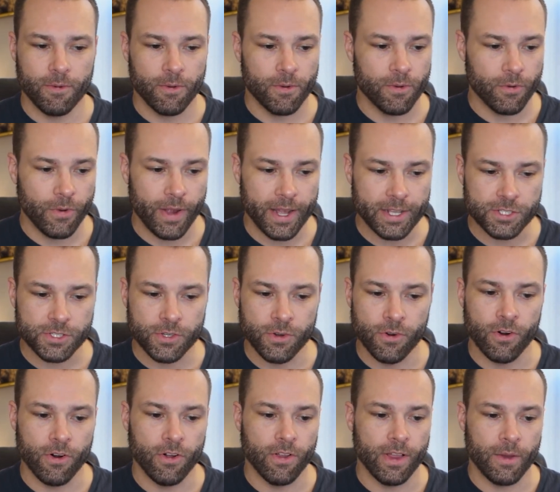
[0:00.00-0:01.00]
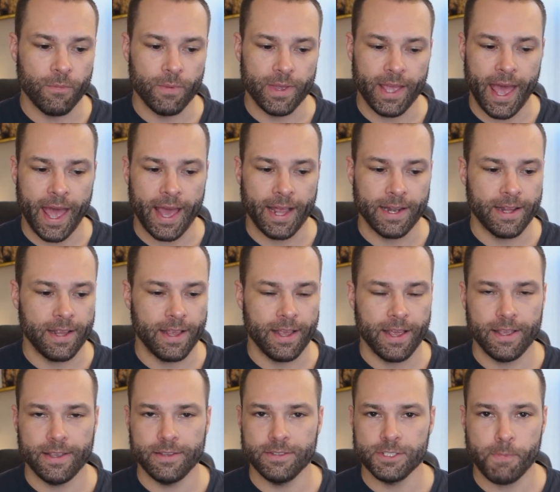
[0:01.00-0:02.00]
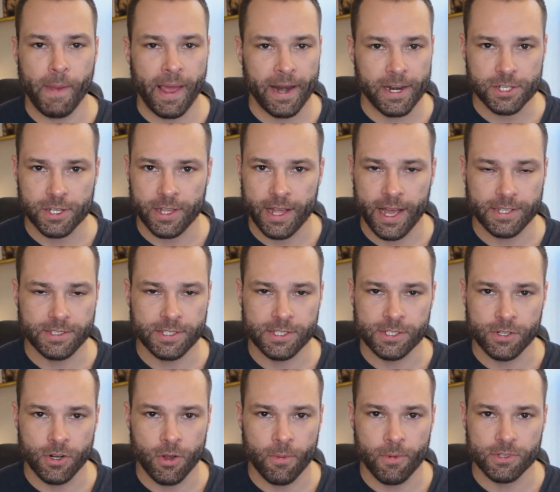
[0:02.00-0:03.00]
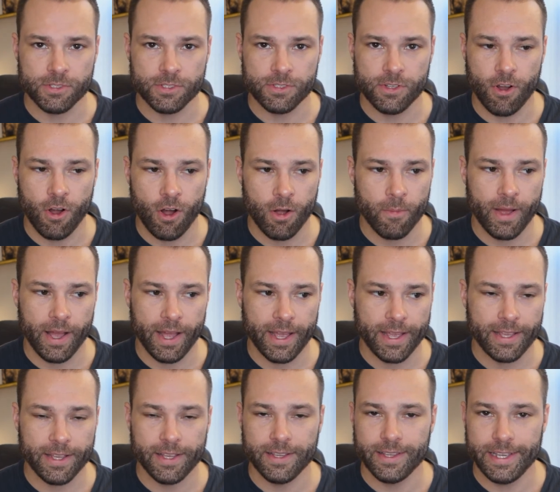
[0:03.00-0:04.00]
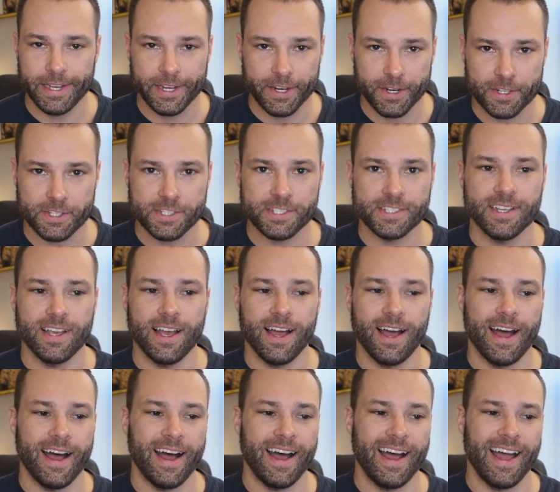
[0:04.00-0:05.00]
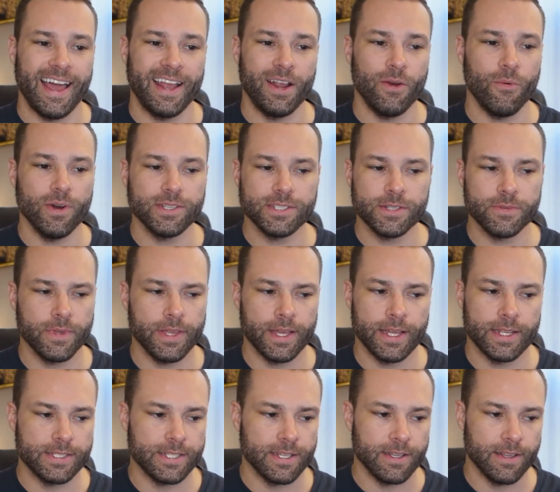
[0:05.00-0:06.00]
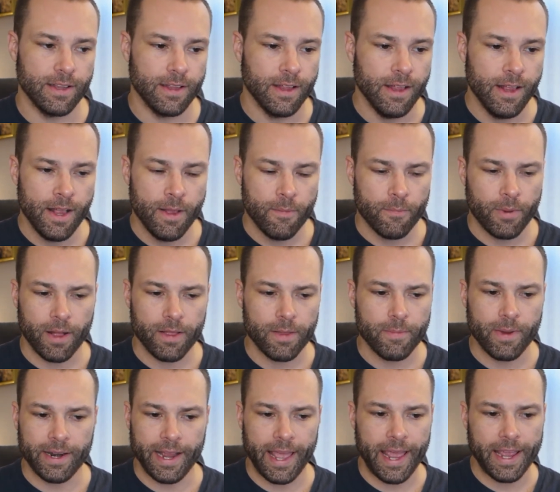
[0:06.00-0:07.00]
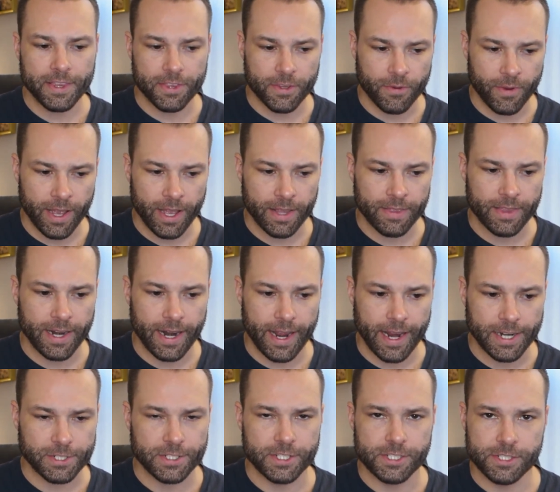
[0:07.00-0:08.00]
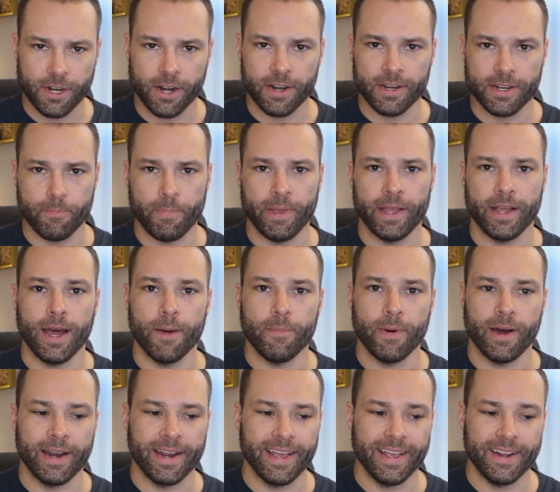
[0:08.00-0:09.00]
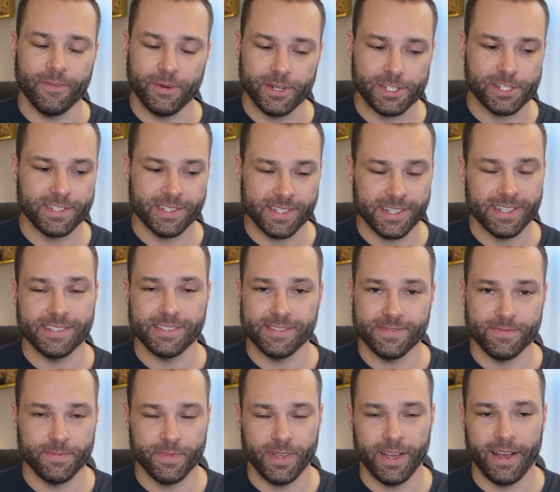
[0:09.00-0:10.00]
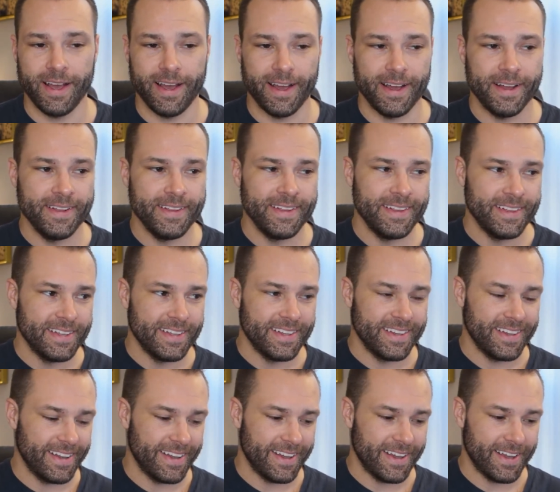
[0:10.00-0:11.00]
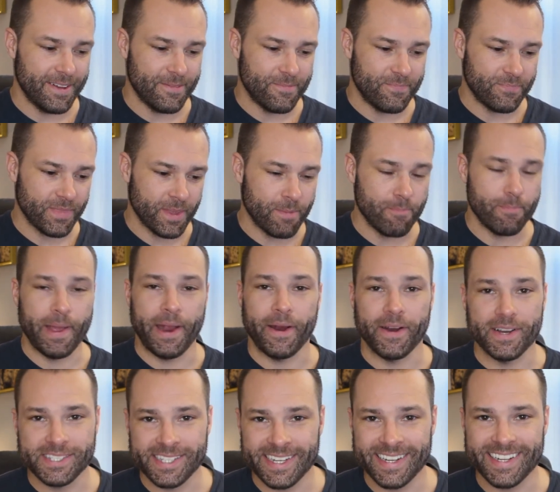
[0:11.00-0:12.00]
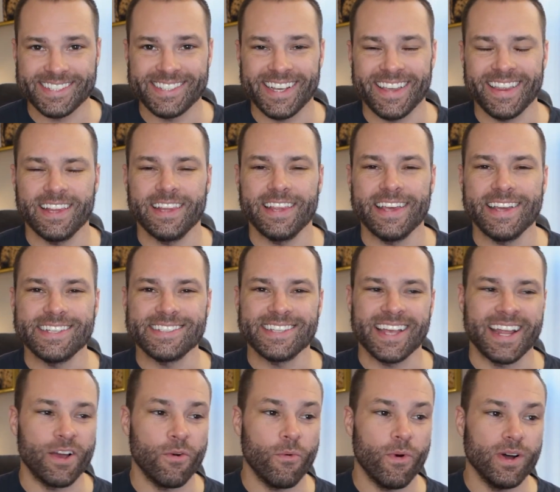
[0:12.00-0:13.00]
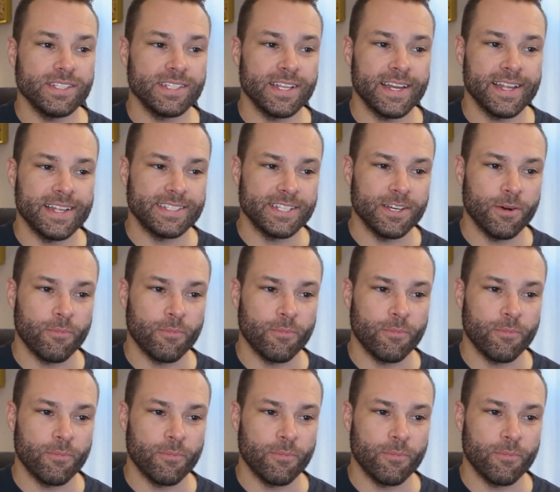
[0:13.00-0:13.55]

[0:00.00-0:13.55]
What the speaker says: grade school, and we had Spanish classes in almost all my years. And it wasn't really until probably about 8th grade that I actually started to pick up on it, which is embarrassing to say the least. And it wasn't until